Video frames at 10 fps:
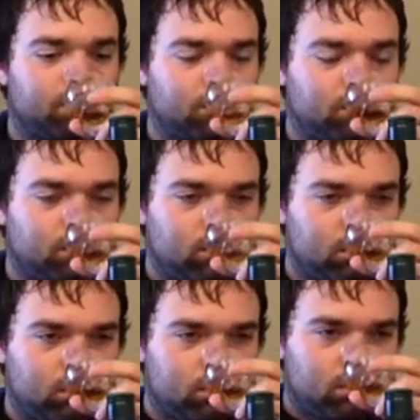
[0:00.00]

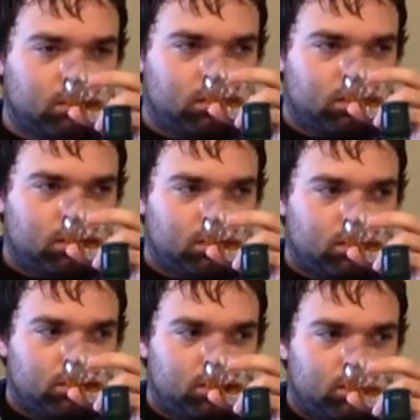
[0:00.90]
No one is speaking in this clip.